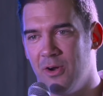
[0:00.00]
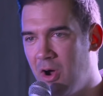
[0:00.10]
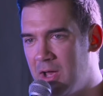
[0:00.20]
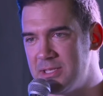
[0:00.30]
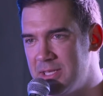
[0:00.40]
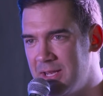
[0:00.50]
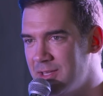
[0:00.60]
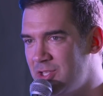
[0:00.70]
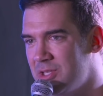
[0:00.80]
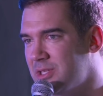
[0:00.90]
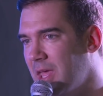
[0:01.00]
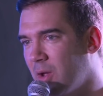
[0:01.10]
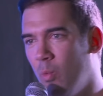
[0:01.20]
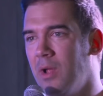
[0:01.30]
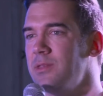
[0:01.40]
here in Austin as just
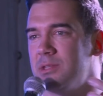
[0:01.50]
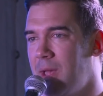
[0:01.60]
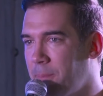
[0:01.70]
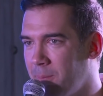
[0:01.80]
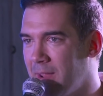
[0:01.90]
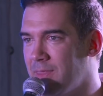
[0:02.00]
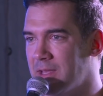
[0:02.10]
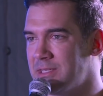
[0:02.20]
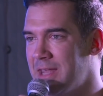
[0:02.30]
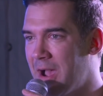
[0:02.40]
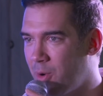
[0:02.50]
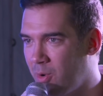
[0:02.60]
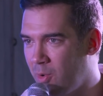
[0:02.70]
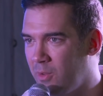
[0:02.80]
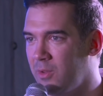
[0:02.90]
like one supplement that's
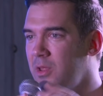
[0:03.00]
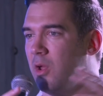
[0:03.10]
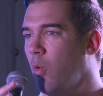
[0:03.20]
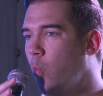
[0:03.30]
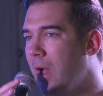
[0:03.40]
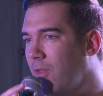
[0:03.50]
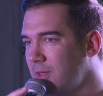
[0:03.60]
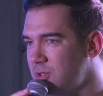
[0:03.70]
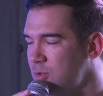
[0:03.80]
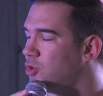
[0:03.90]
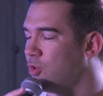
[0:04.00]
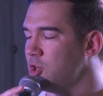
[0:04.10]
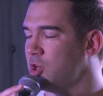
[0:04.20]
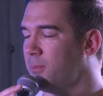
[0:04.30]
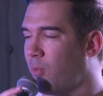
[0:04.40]
now a whole wellness
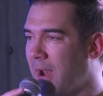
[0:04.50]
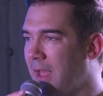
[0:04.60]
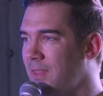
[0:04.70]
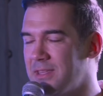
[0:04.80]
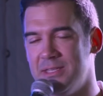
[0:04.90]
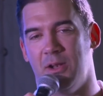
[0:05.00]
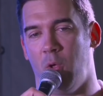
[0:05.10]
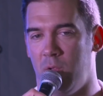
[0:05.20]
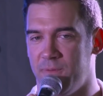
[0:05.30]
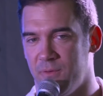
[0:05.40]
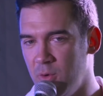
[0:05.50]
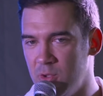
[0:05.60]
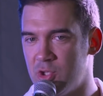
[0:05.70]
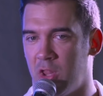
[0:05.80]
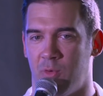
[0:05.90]
nutrition brand that's in Whole
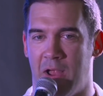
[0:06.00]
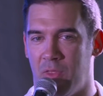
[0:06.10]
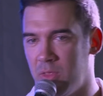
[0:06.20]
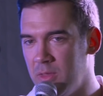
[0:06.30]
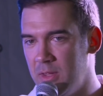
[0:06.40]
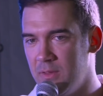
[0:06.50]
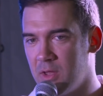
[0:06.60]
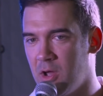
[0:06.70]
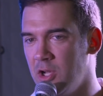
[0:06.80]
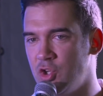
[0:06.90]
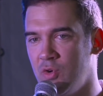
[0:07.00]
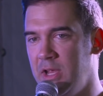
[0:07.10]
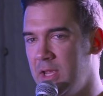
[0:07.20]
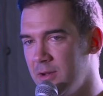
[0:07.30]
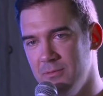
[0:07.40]
Foods all around the
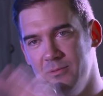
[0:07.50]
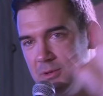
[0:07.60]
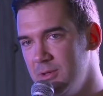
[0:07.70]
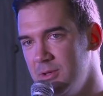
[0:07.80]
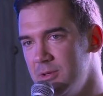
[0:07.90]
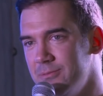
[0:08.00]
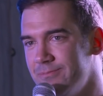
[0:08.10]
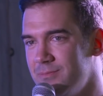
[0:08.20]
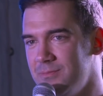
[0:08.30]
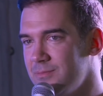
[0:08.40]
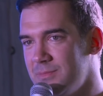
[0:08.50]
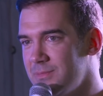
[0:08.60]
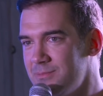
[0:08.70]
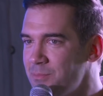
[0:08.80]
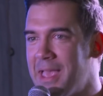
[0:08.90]
country and
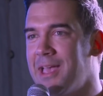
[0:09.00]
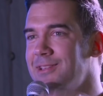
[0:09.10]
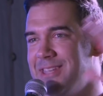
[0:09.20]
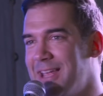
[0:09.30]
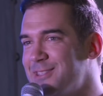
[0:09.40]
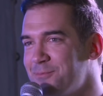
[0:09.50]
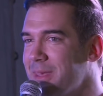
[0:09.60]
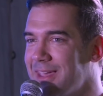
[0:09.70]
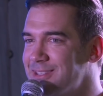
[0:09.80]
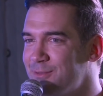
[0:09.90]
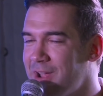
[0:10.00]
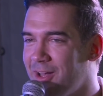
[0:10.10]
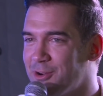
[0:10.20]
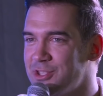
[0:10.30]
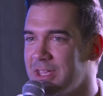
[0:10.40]
making tens of millions of
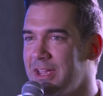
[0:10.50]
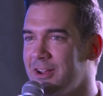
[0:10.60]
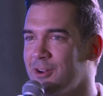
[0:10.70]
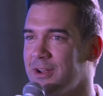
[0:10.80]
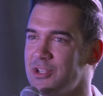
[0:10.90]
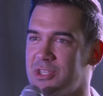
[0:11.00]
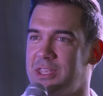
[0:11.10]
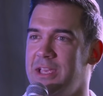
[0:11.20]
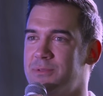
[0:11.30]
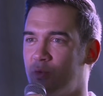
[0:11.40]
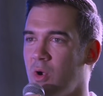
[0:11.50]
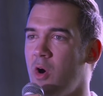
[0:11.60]
dollars a year and just keeps